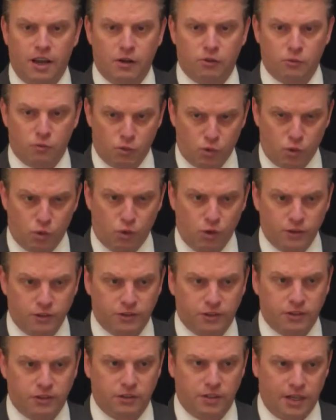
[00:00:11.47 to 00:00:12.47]
and
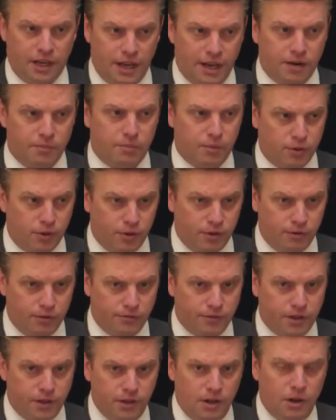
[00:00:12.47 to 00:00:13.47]
rules to get
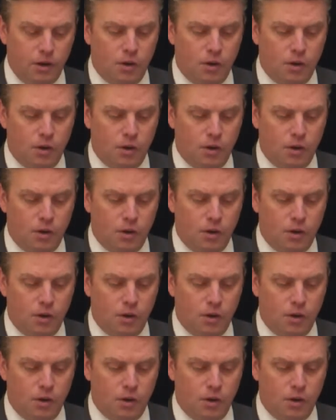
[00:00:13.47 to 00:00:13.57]
approved,